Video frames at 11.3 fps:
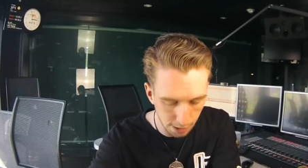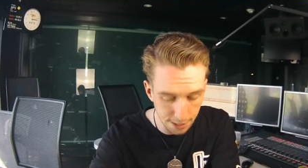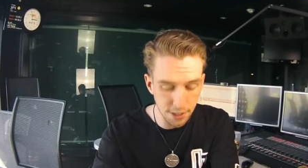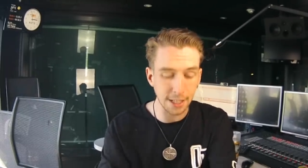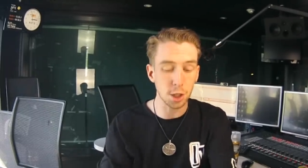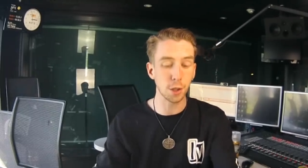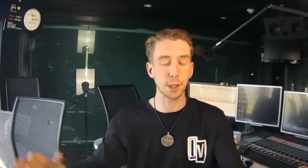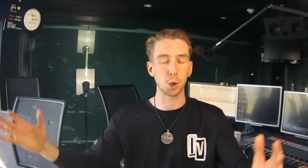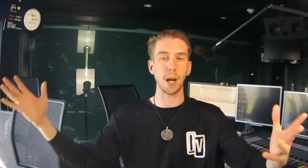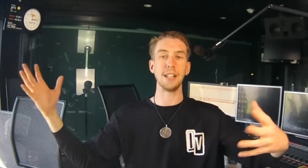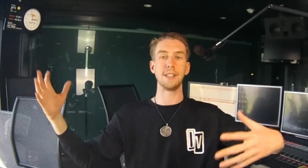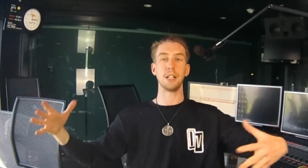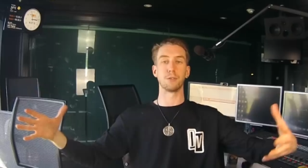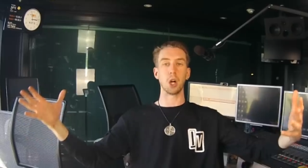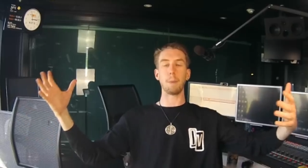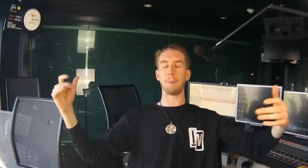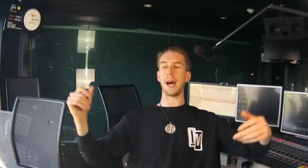It's actually crazy. I've
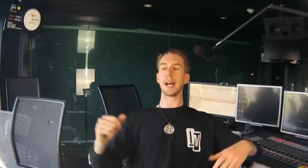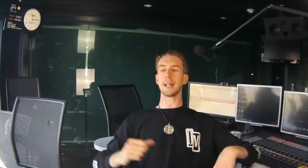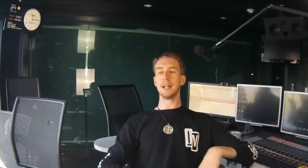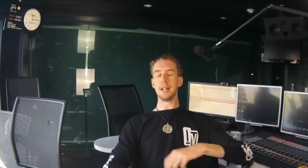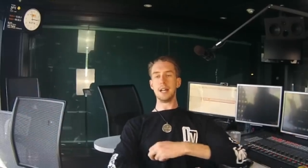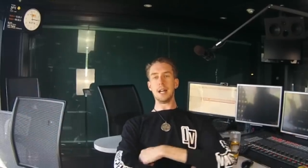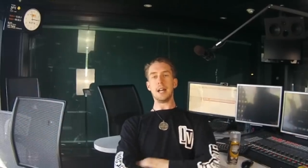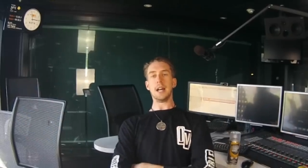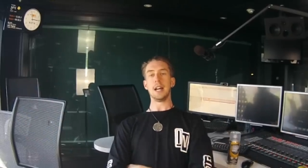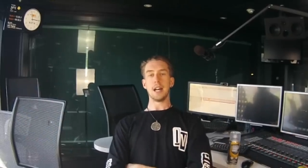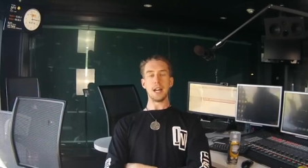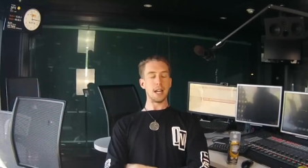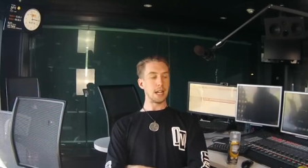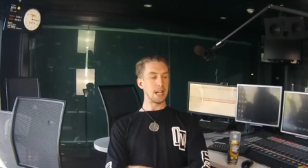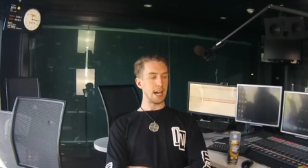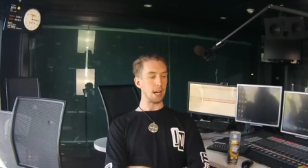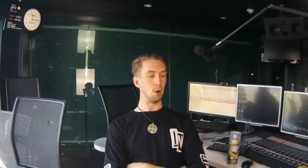got back
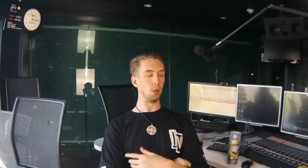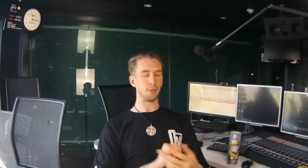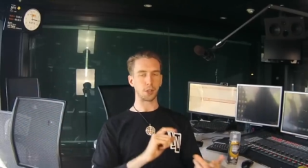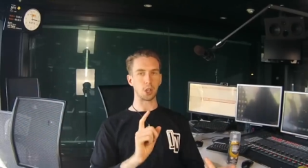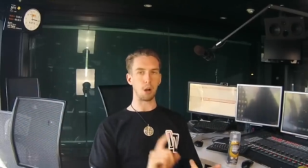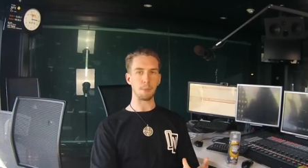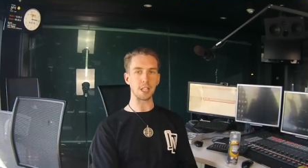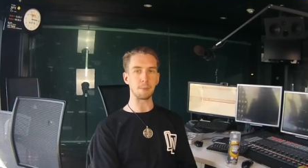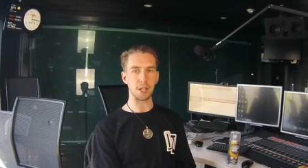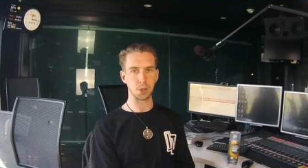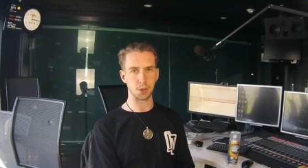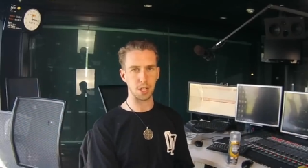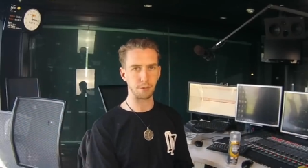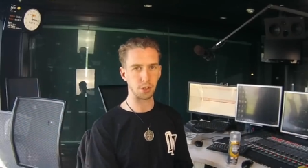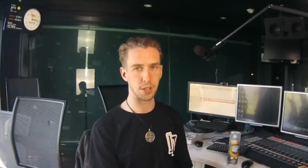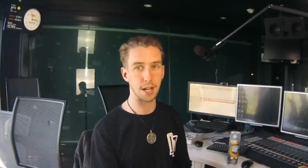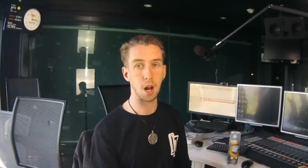and all of the comedy special stuff
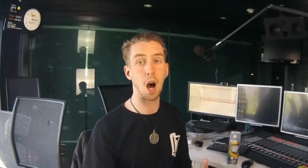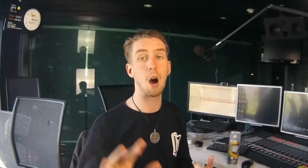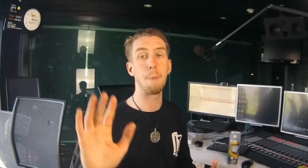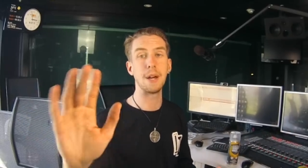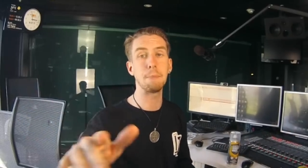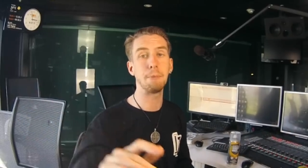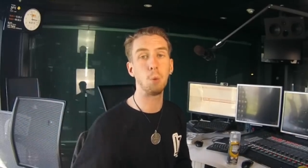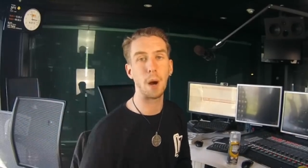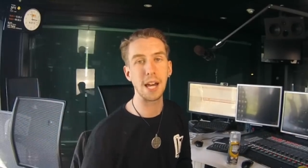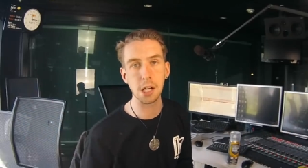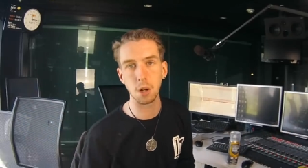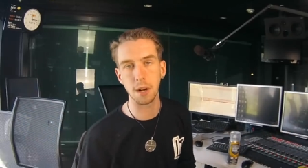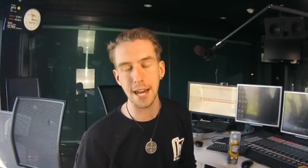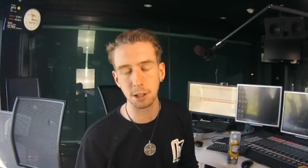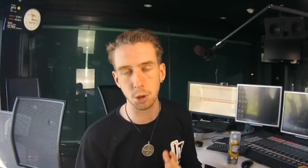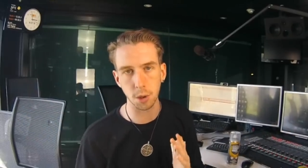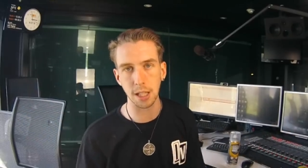is done. Oh, people waiting on
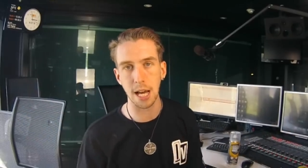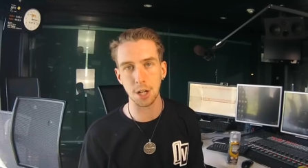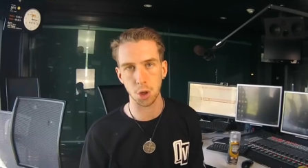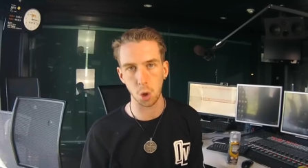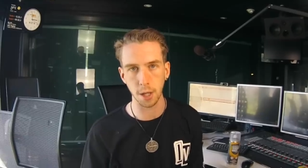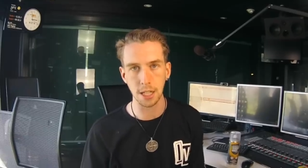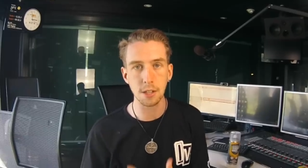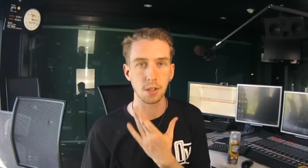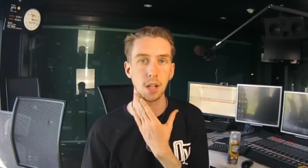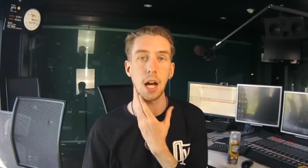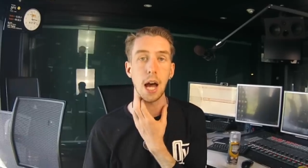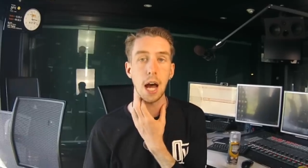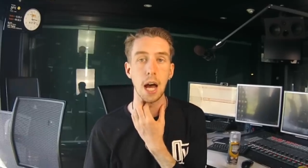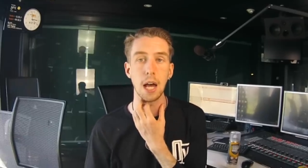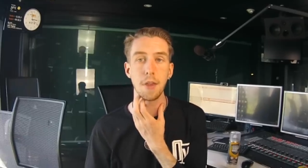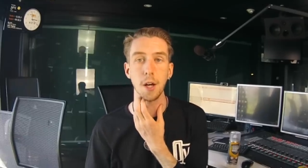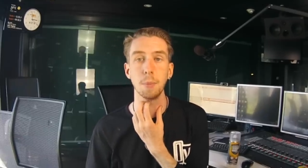extra large hoodies.
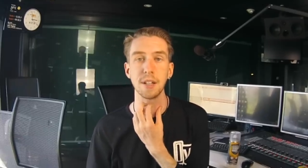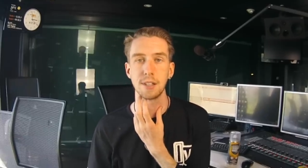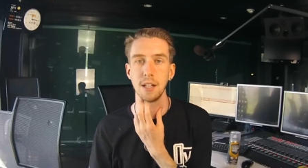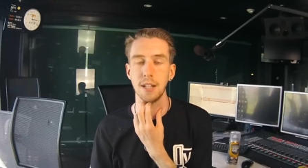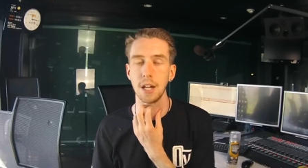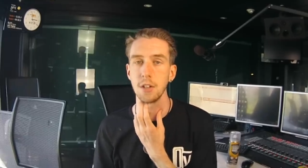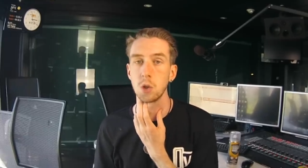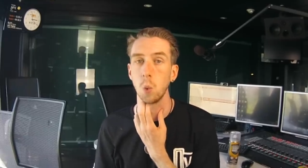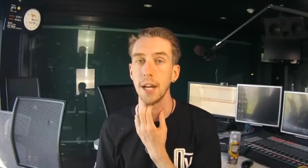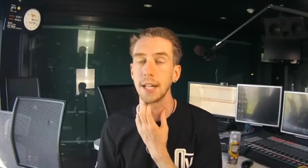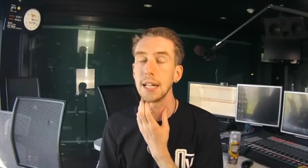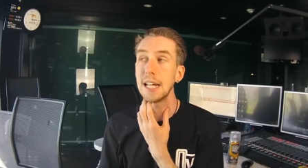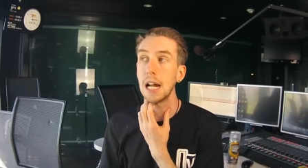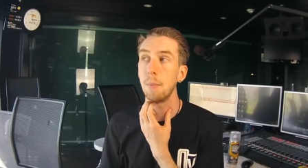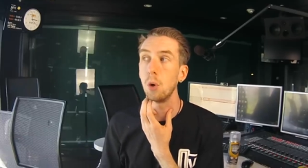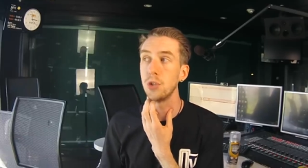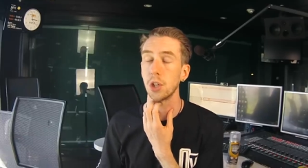Uh, they'll be sent out this week. And
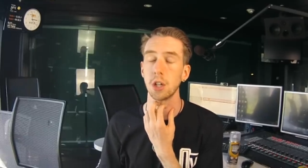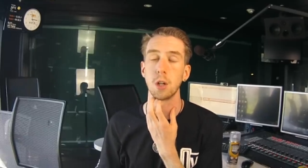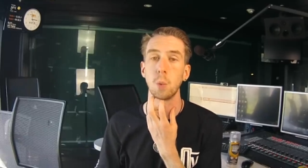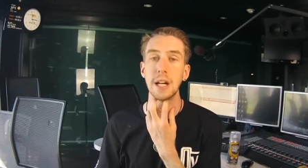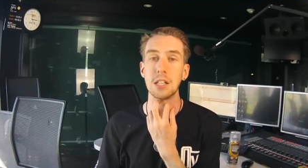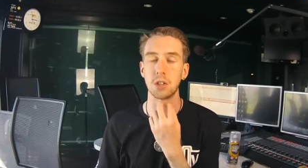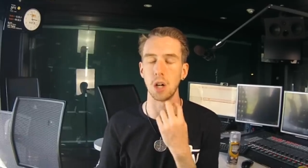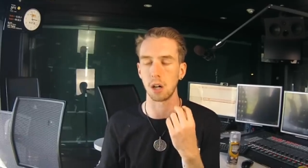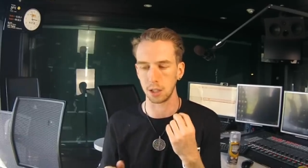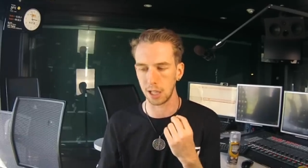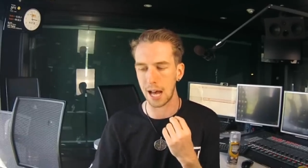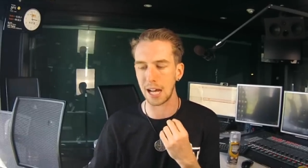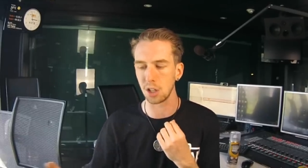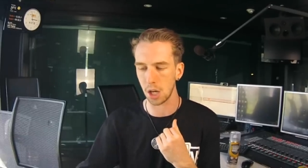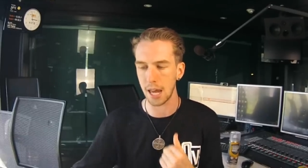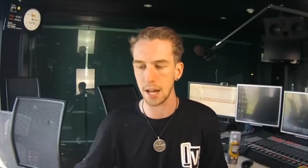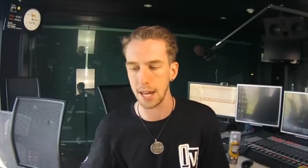I'm also going to restock
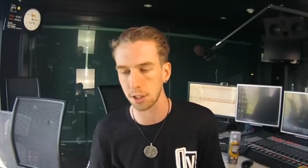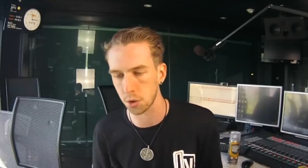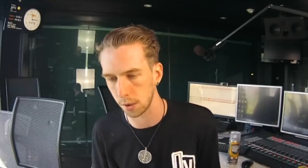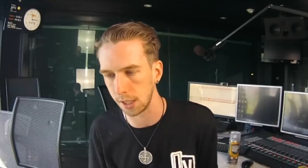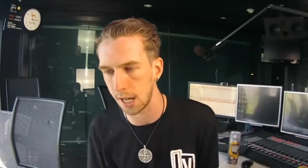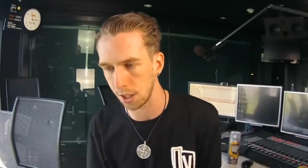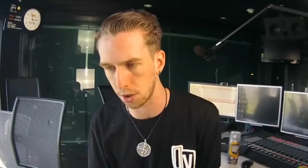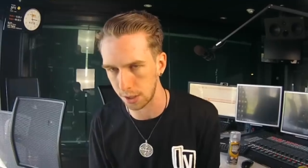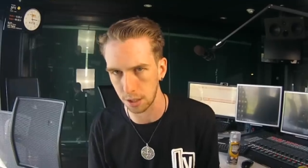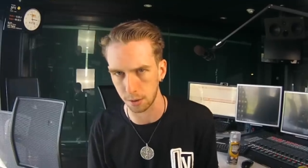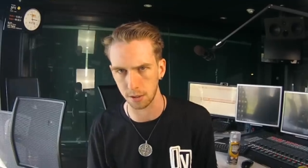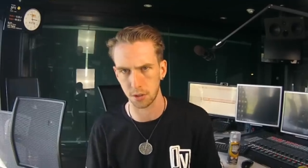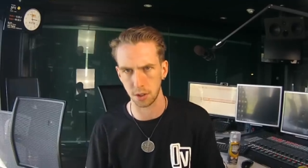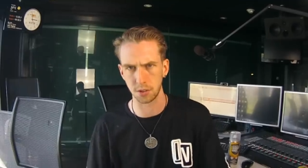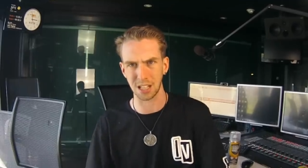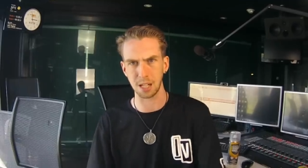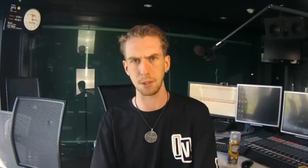large and extra large Death Threats
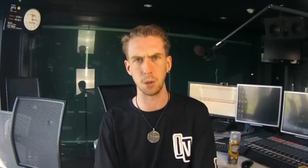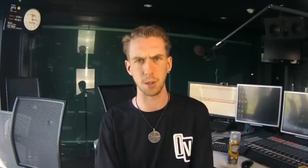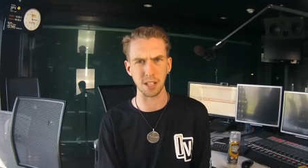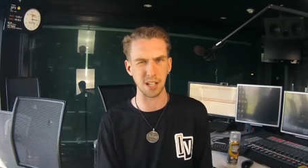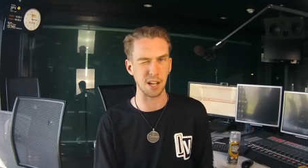Don't Scare Me hoodies.